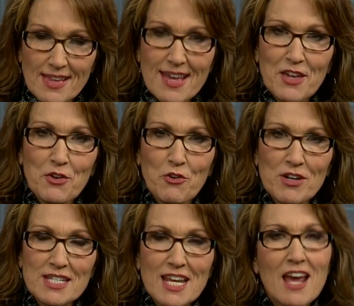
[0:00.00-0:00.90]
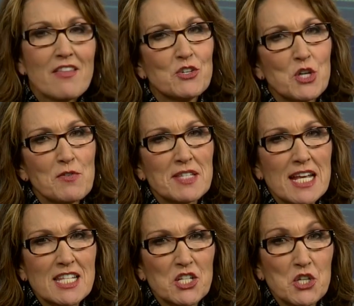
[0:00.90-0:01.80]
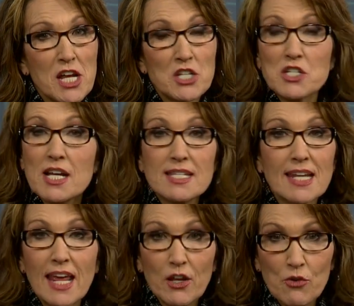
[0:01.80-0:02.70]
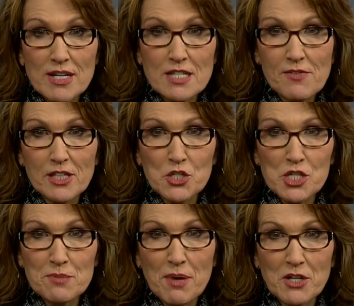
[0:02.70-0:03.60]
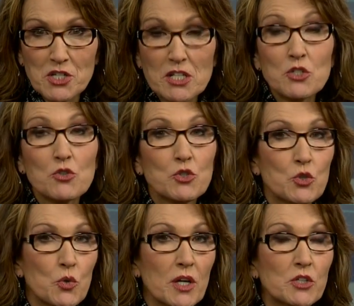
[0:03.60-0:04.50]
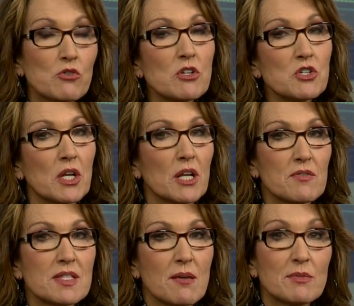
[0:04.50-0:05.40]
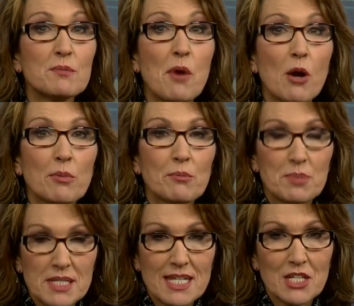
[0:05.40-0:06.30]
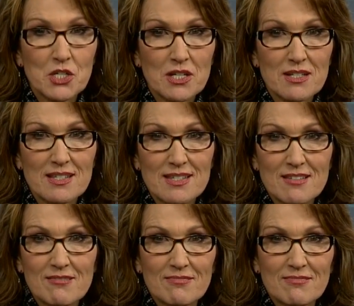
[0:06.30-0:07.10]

Thank you, Chris. The chief says the change doesn't increase the village's budget due to attrition of some department positions.